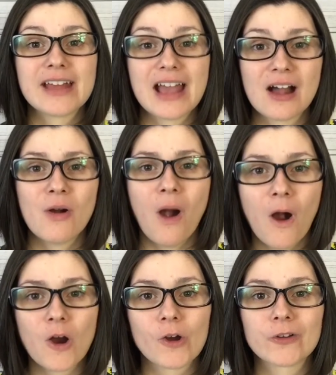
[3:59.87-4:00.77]
how
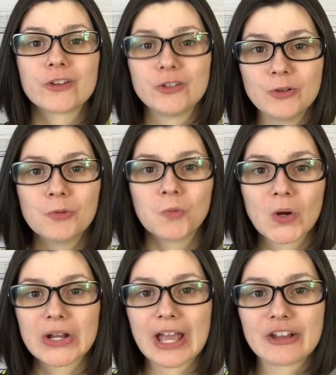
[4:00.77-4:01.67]
hard you
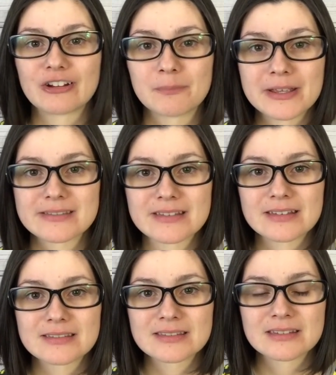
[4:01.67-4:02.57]
work at your
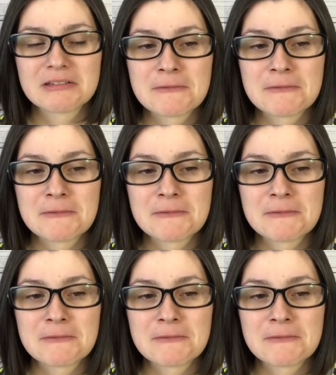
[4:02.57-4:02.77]
business.